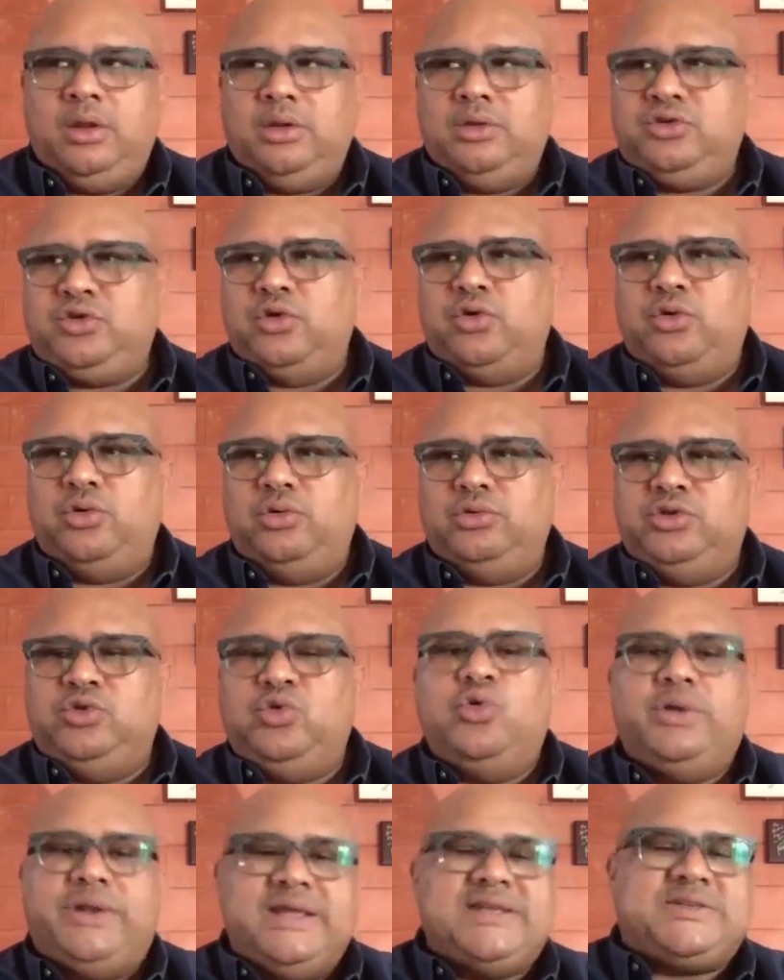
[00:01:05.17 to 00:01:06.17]
to
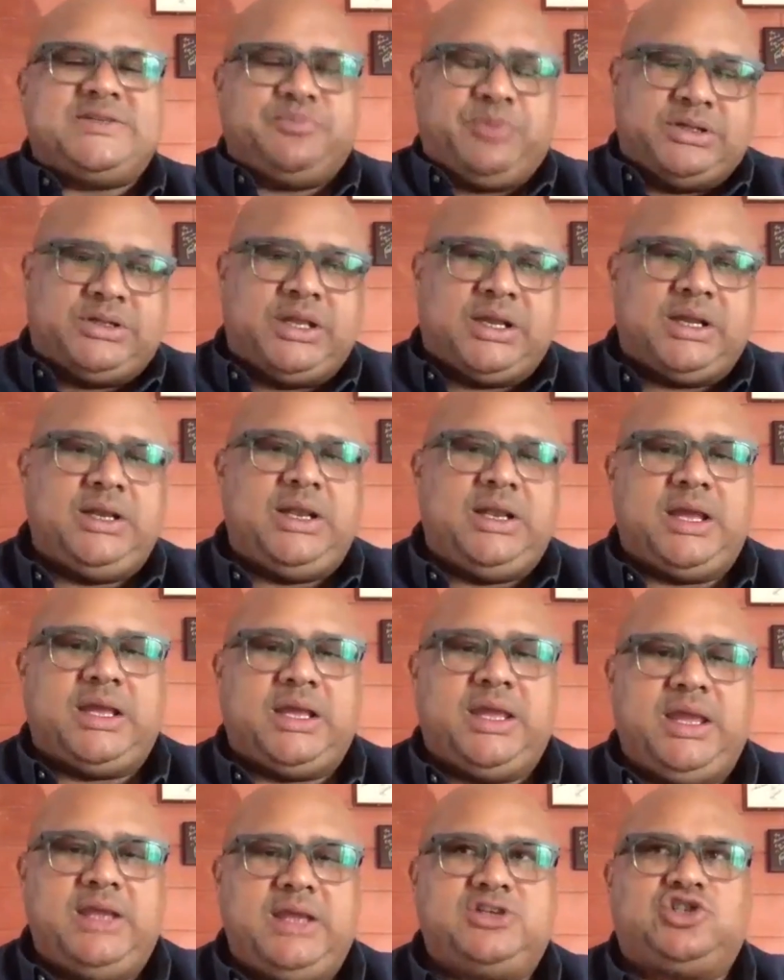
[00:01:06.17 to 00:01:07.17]
do this particular
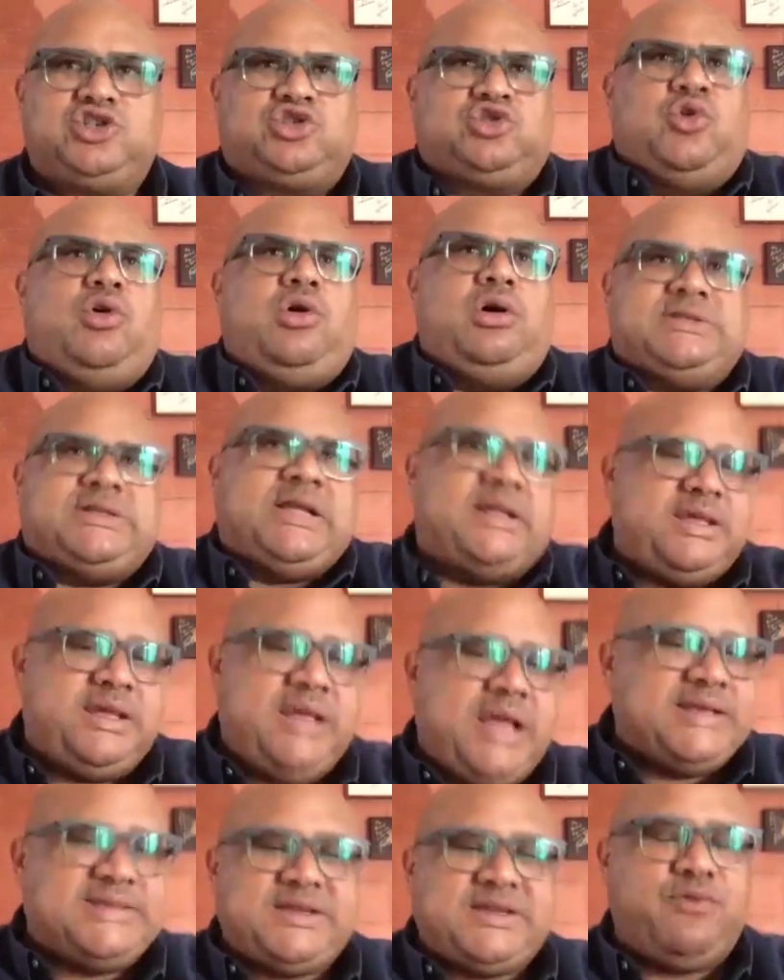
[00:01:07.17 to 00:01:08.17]
case, shows that he
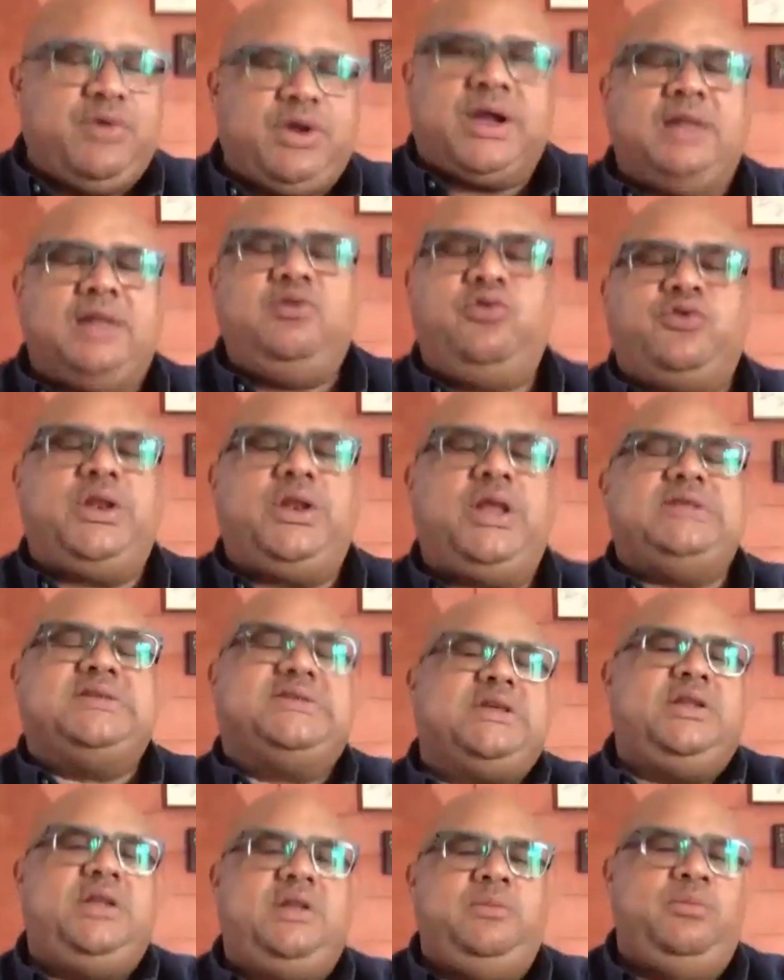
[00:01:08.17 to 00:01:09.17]
has every confidence
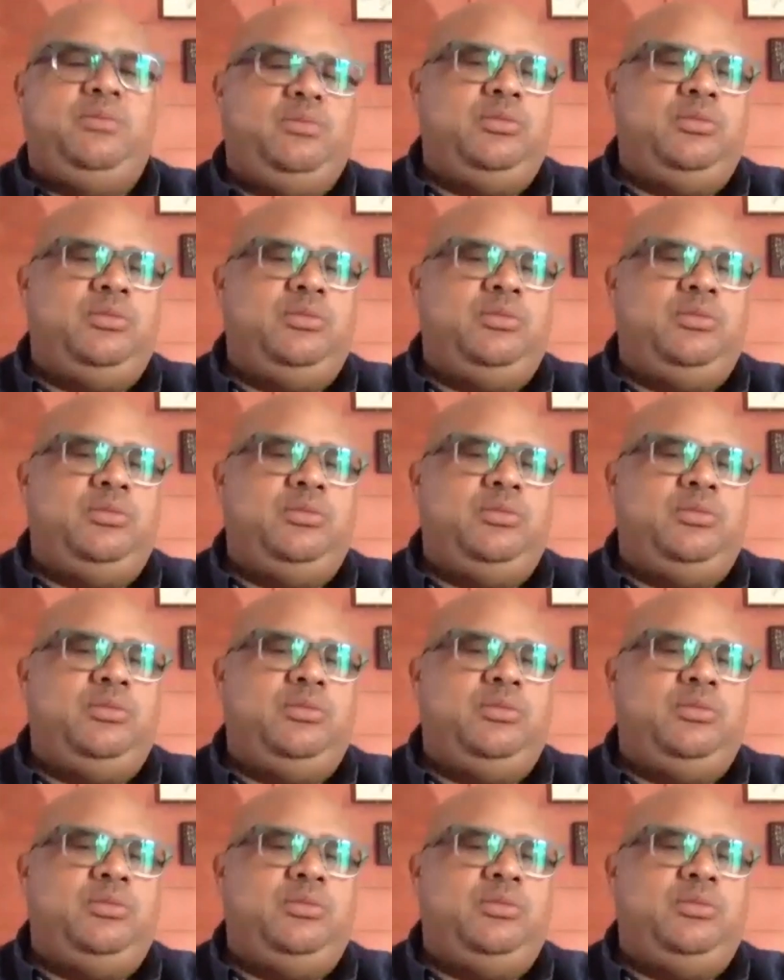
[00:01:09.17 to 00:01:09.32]
in him,